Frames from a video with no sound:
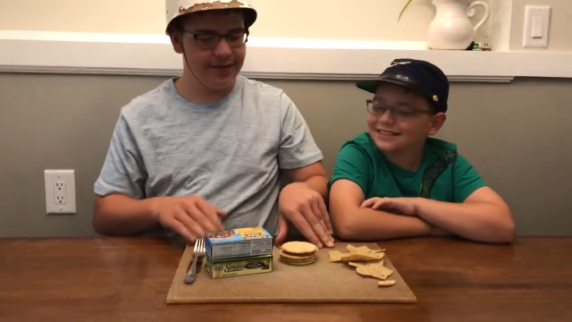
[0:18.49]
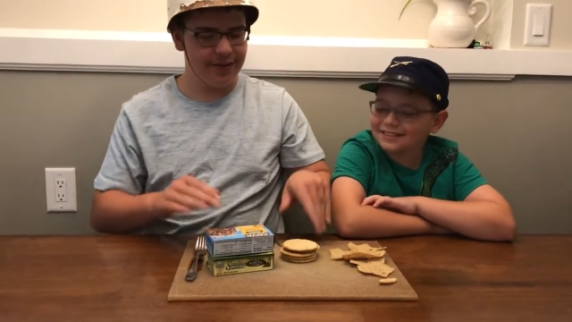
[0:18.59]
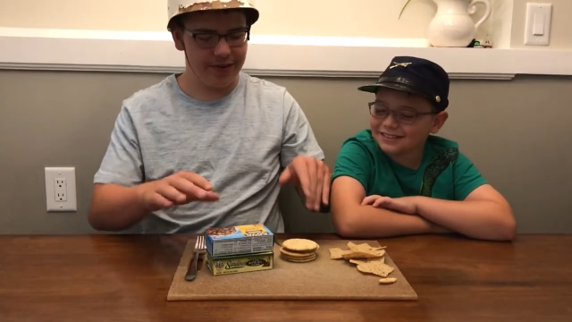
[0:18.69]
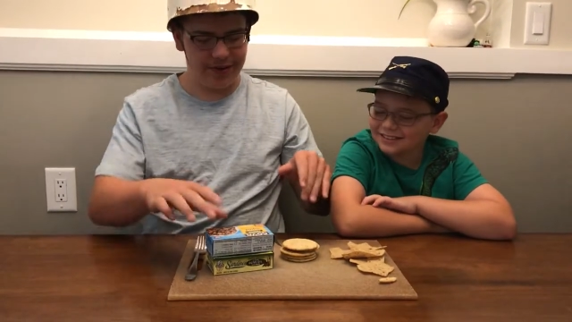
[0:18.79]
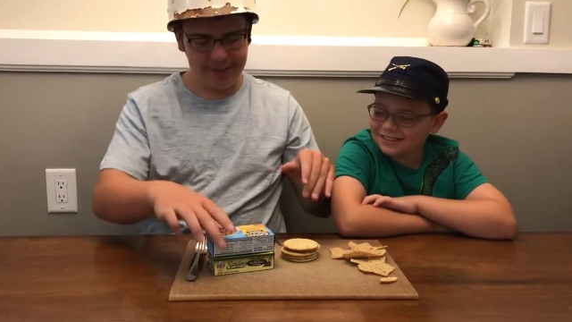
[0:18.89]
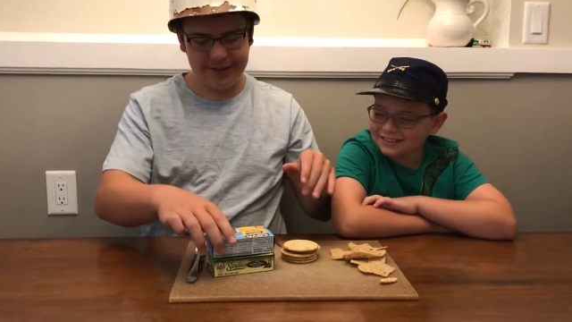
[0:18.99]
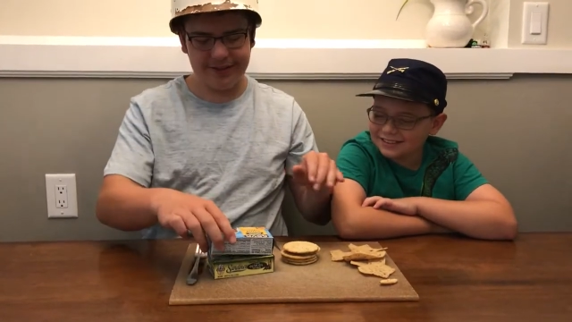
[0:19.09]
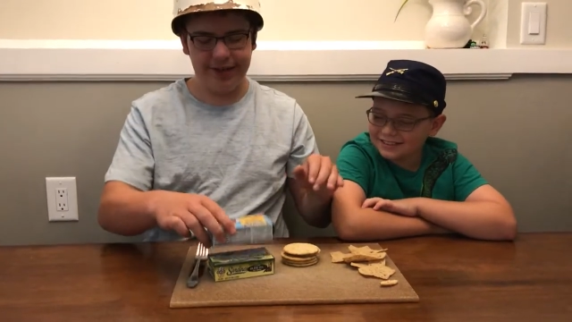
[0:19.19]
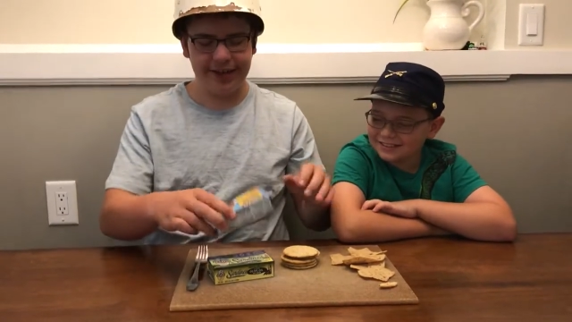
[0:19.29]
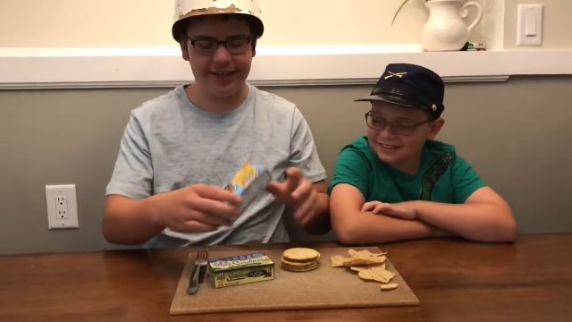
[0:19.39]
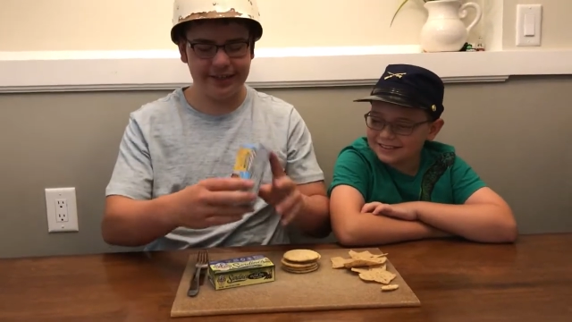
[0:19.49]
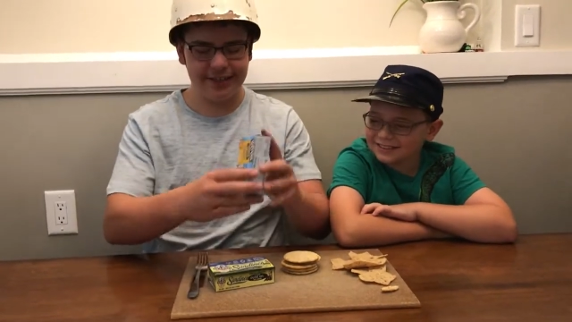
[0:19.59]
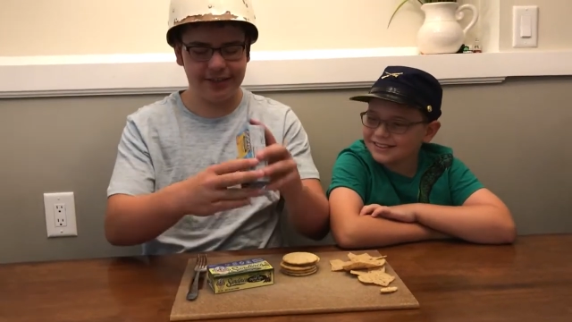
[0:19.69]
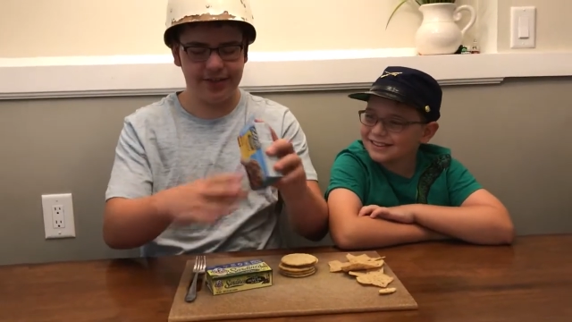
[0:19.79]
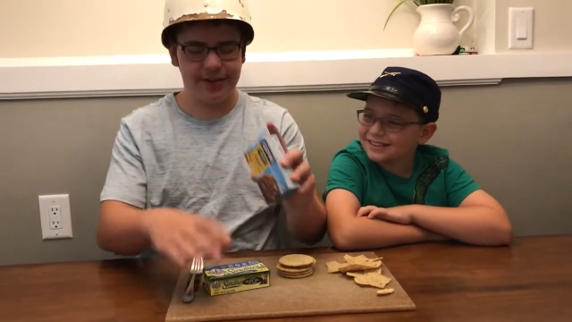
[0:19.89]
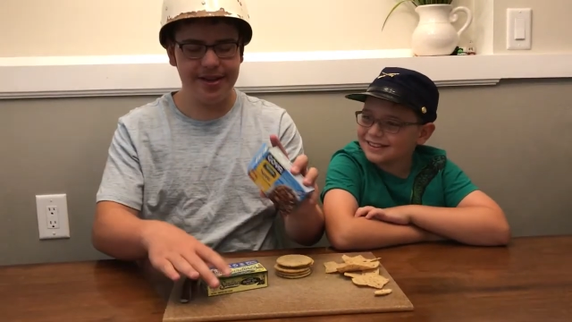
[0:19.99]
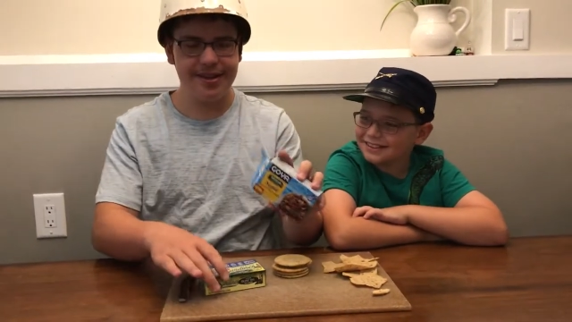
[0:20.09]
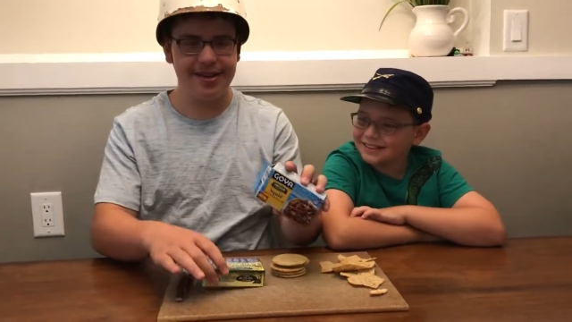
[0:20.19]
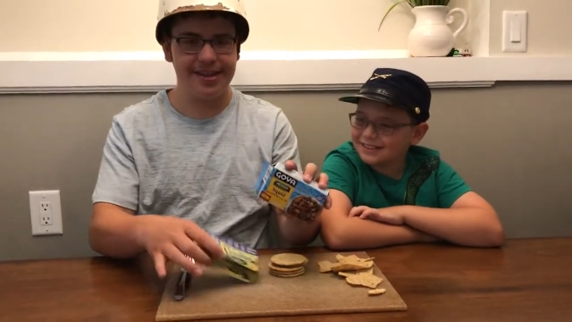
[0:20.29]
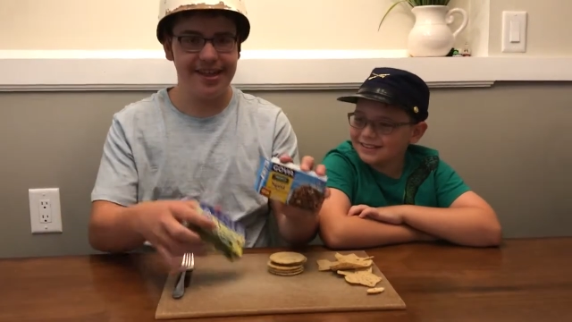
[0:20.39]
Speaker 1: we're going to be trying squid
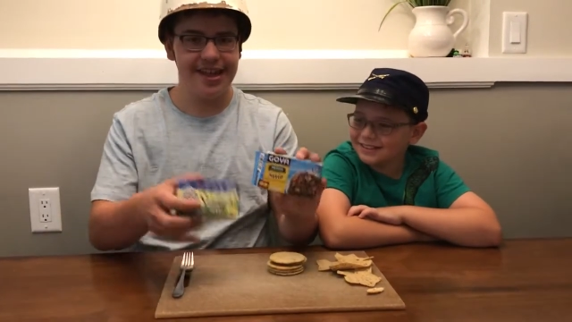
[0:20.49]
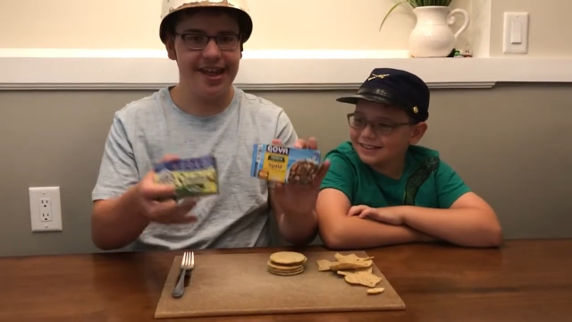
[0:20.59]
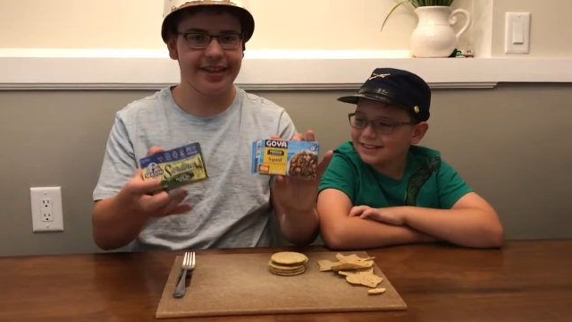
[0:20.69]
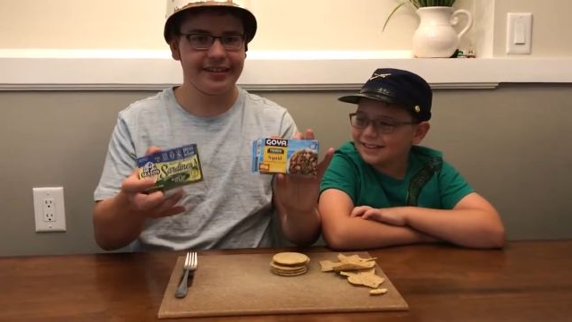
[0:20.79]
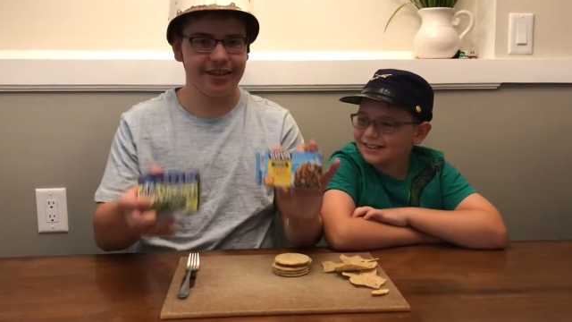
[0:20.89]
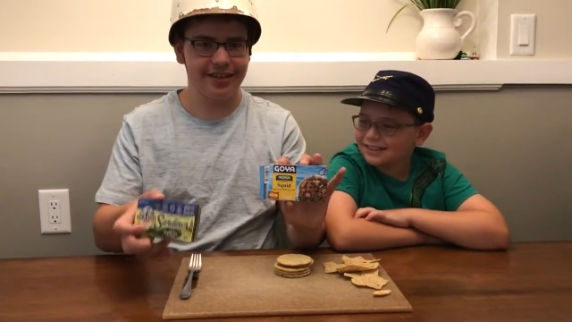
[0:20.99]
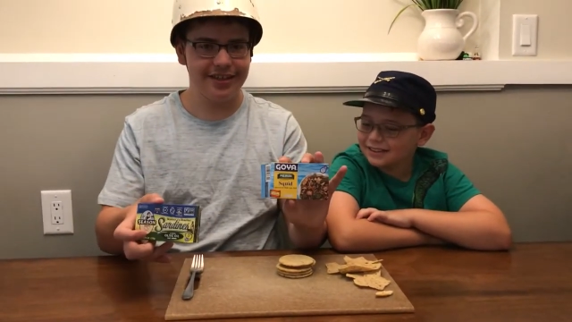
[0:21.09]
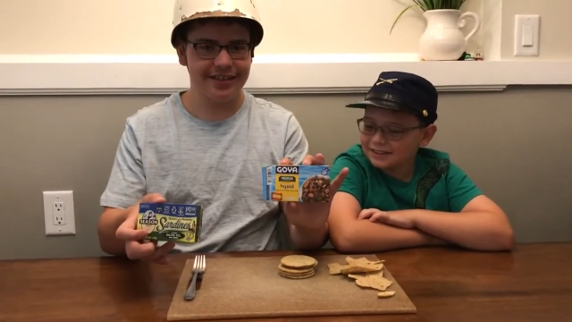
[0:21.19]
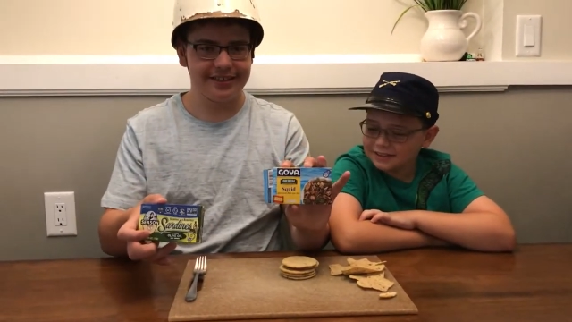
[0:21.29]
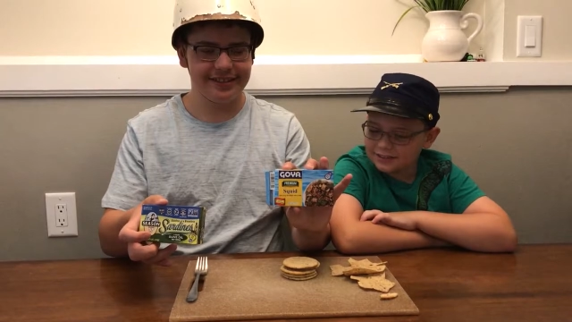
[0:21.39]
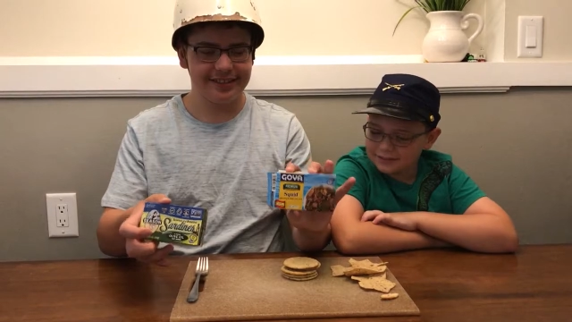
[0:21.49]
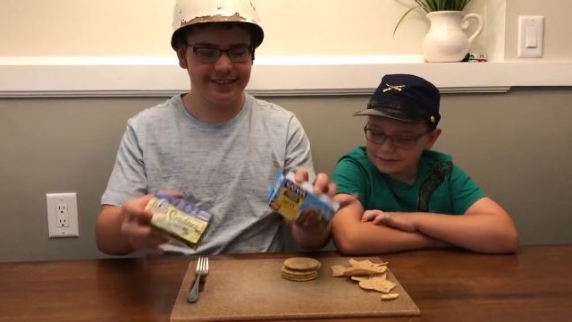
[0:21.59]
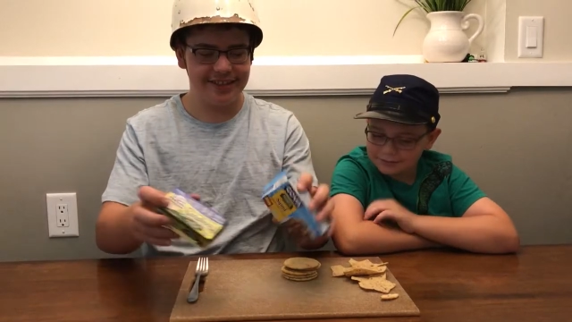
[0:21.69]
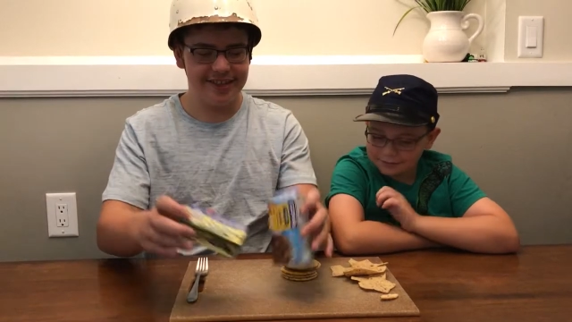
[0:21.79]
and sardines.